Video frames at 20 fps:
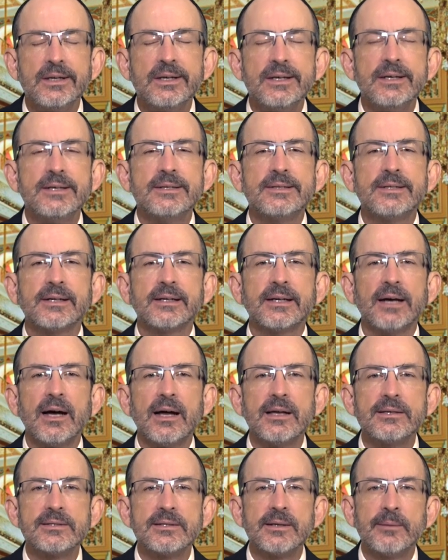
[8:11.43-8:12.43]
is the
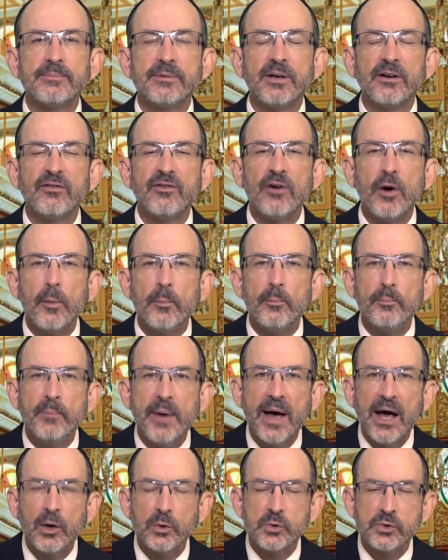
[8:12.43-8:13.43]
concept of
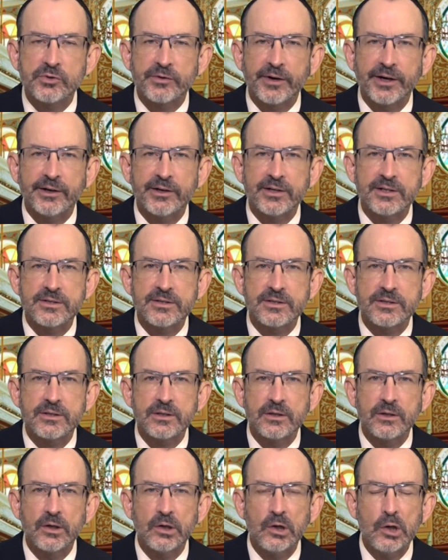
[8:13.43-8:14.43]

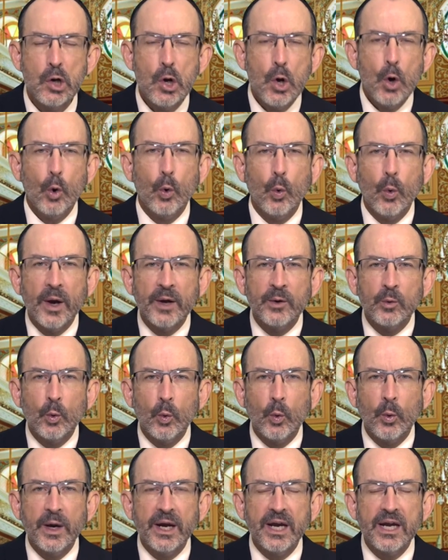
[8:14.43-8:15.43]
boundaries.
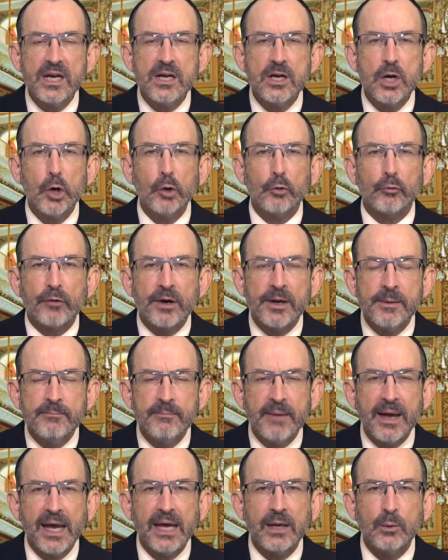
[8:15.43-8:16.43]
When we
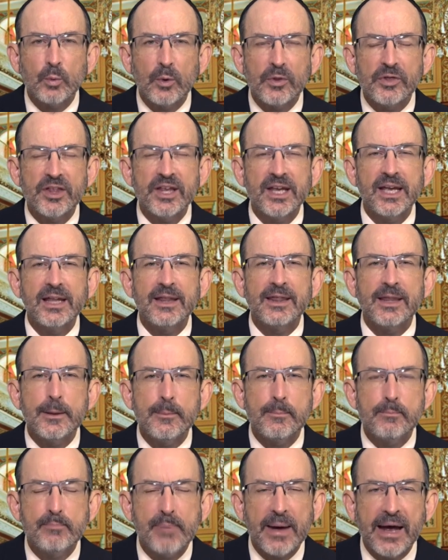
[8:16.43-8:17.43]
remain within the
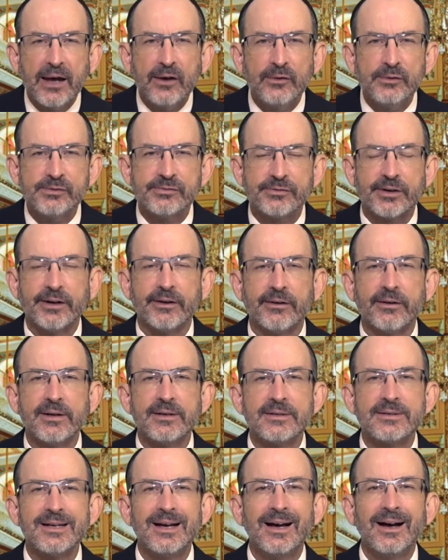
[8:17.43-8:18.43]

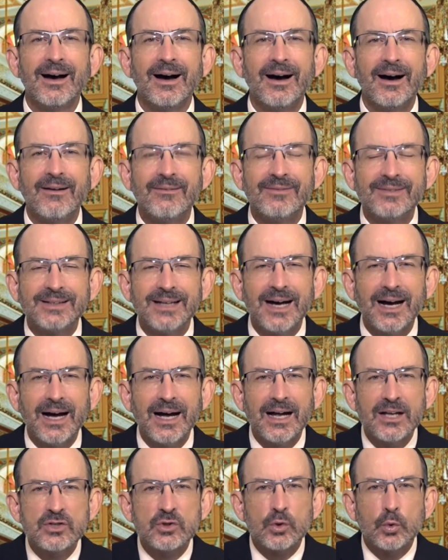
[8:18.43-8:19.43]
boundaries of
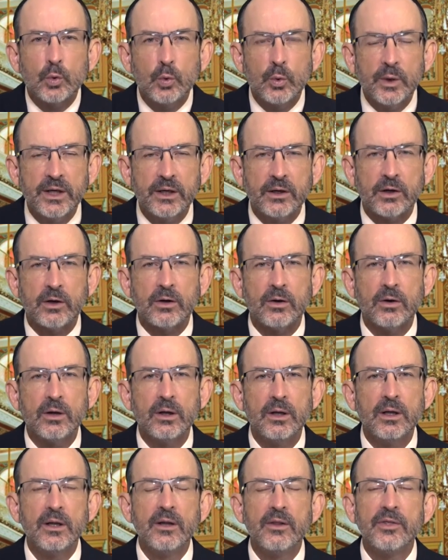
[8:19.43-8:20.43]
God's will,
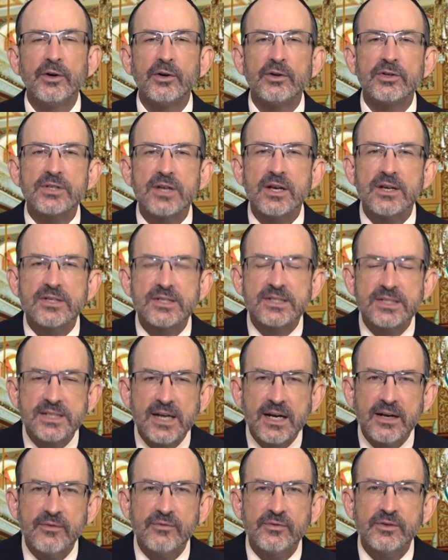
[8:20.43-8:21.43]
there's
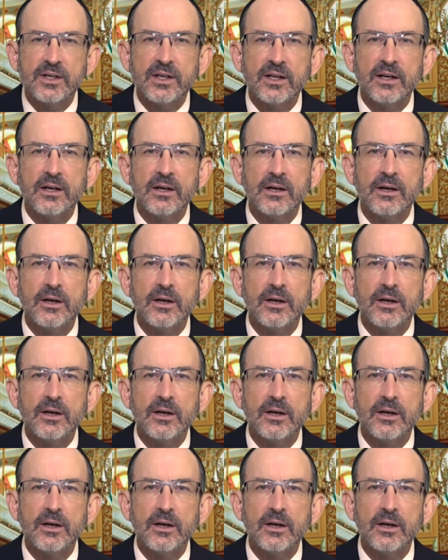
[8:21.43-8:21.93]
safety.